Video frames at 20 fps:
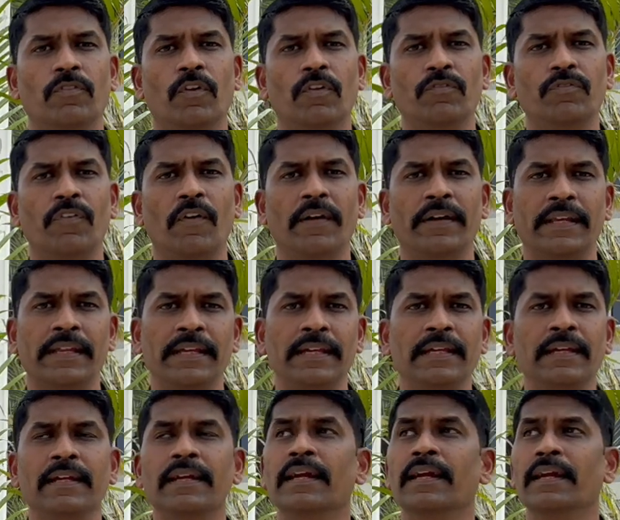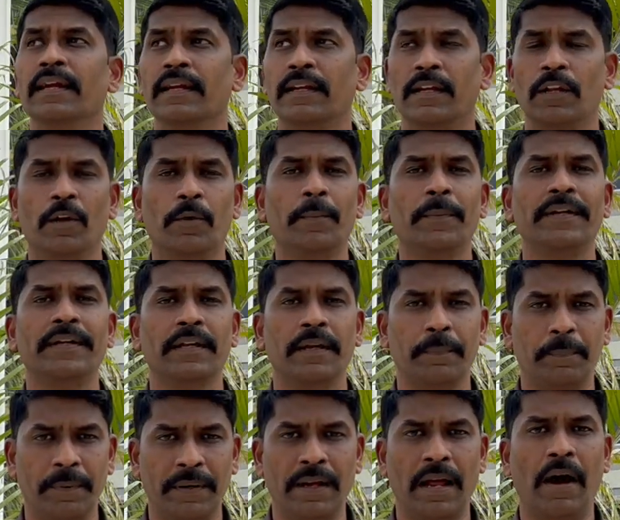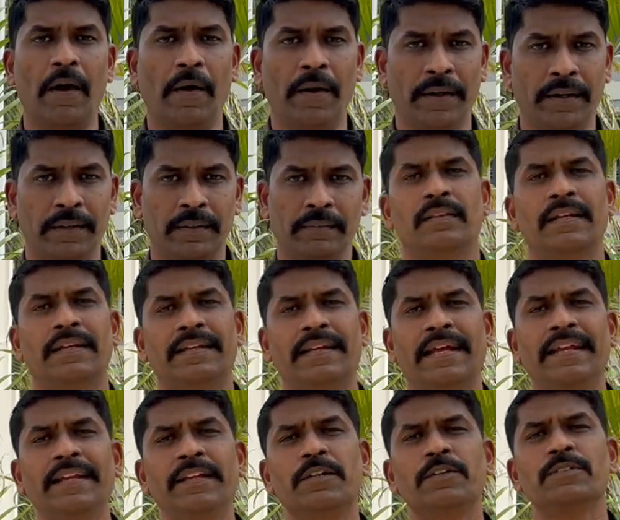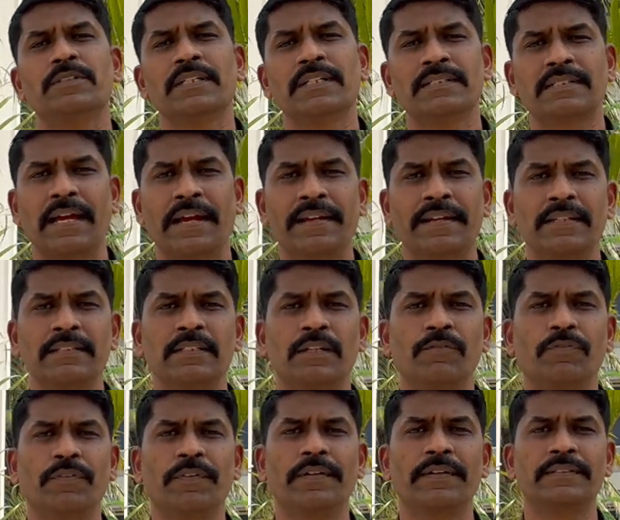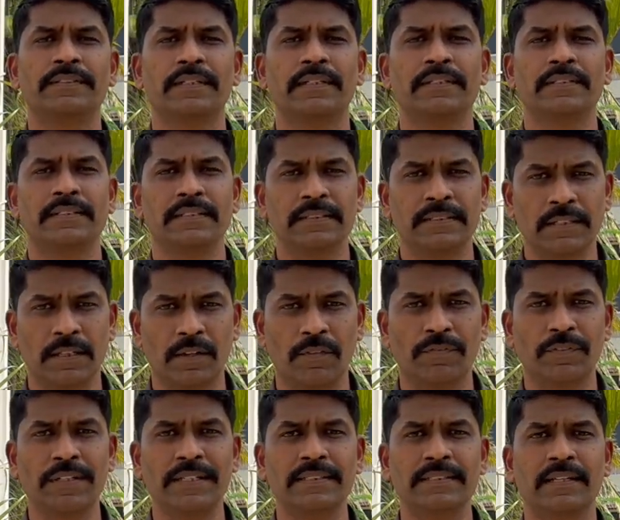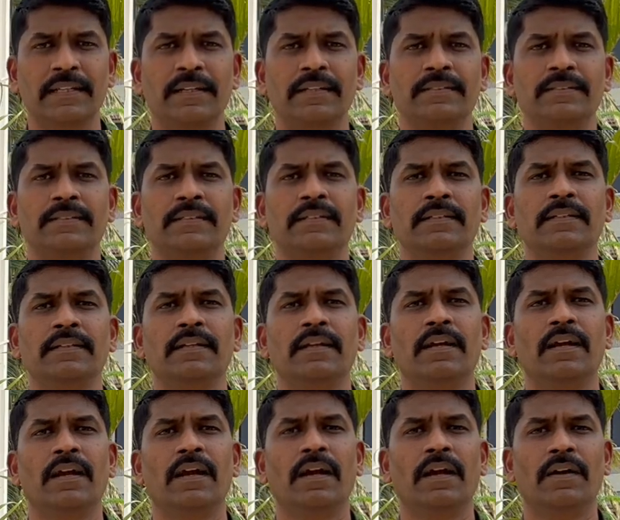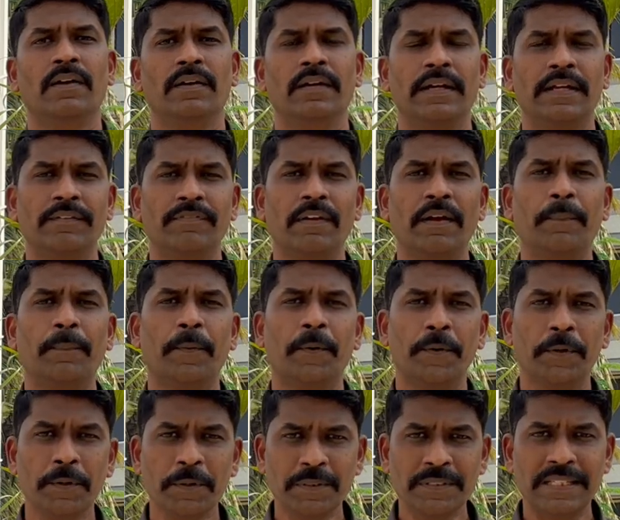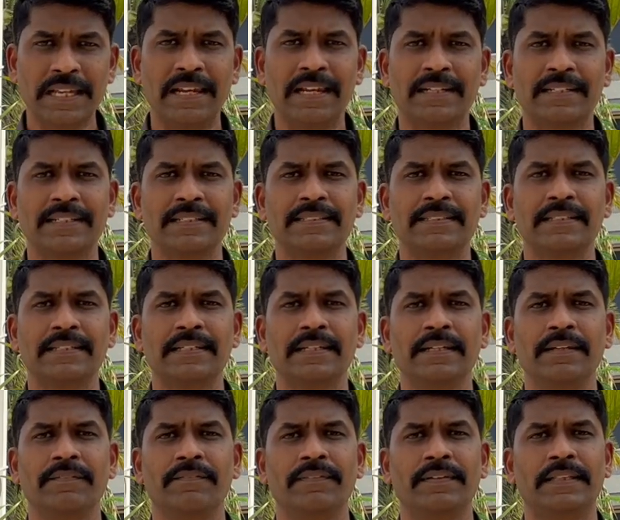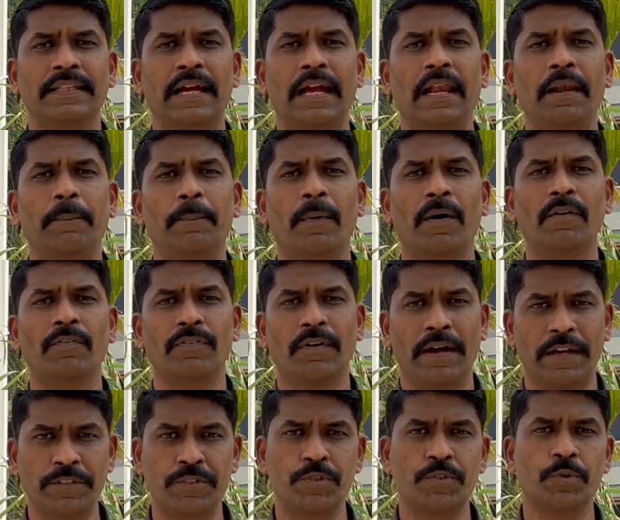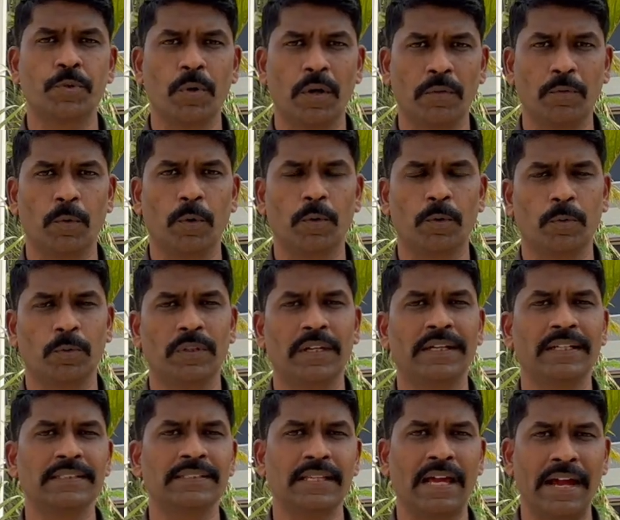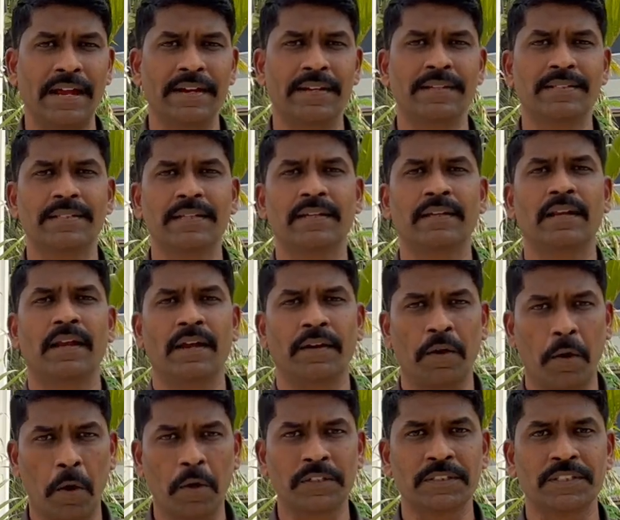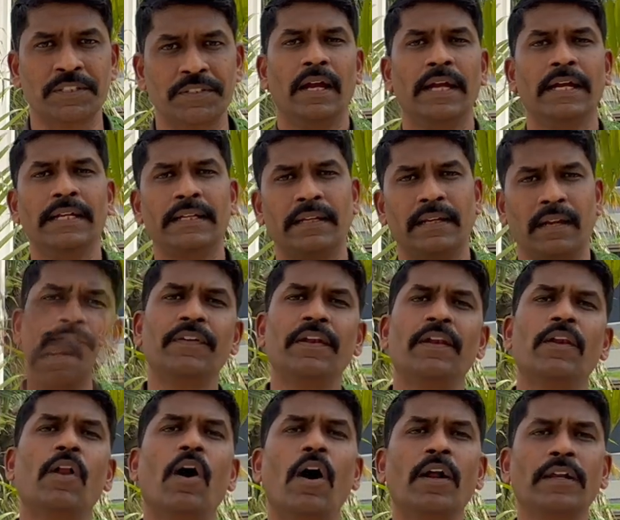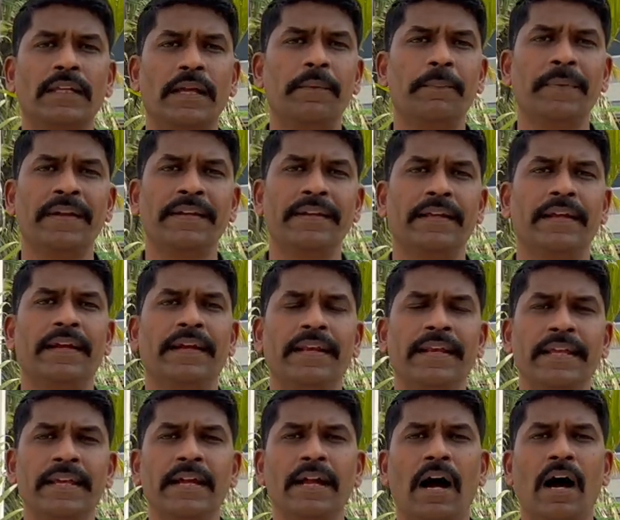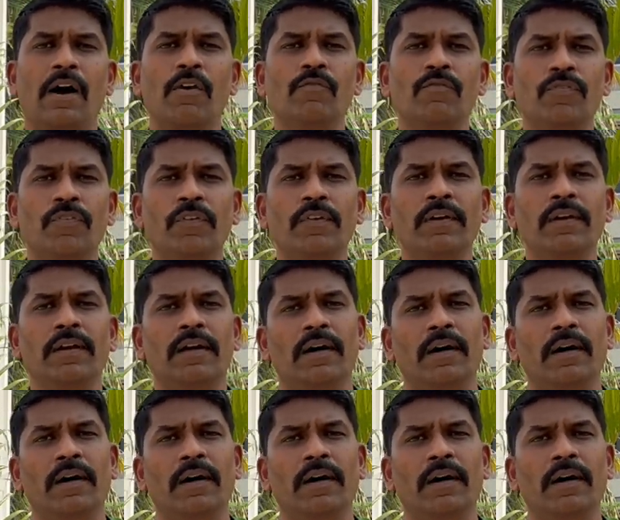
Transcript: 140 km per hour. The train uses hydrogen fuel cells instead of diesel engine. It will produce electricity with the help of H2 and O2, that is hydrogen and oxygen. It will not emit any harmful